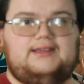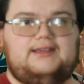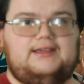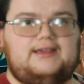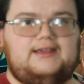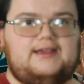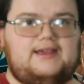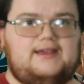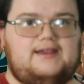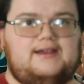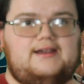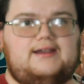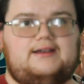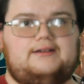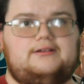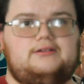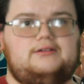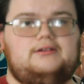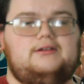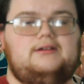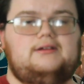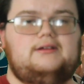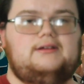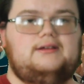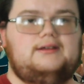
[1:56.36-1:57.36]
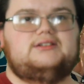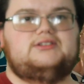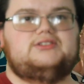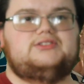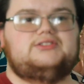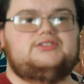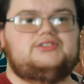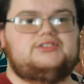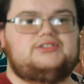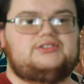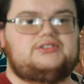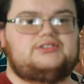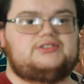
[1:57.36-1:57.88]
he had,
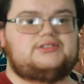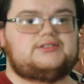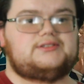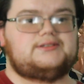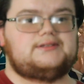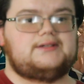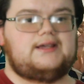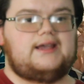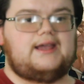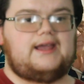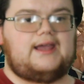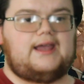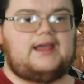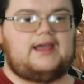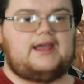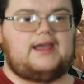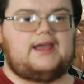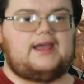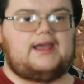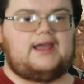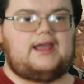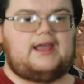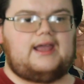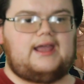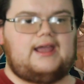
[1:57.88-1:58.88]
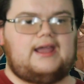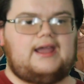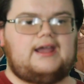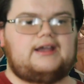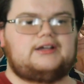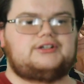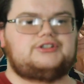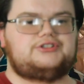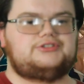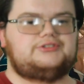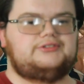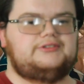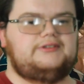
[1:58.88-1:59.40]
is
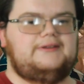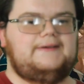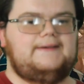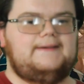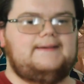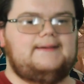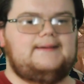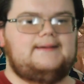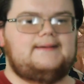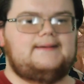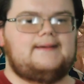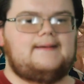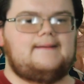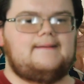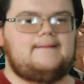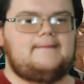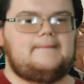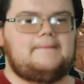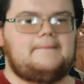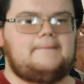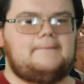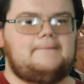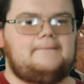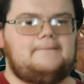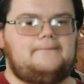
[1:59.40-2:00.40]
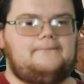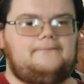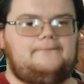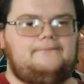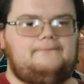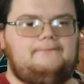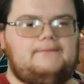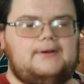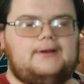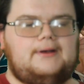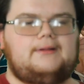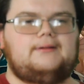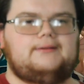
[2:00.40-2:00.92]
actually
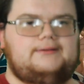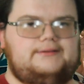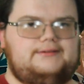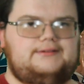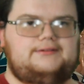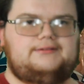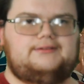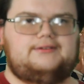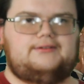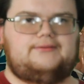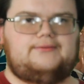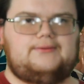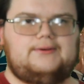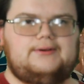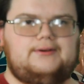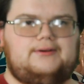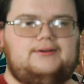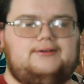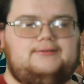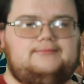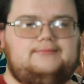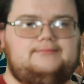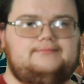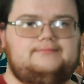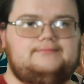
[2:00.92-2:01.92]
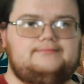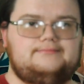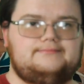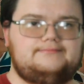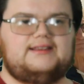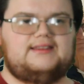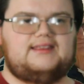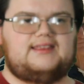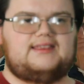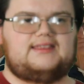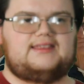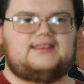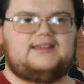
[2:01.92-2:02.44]
felt in the film.
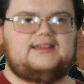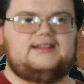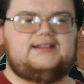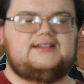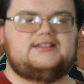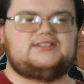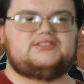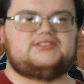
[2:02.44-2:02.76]
And the thing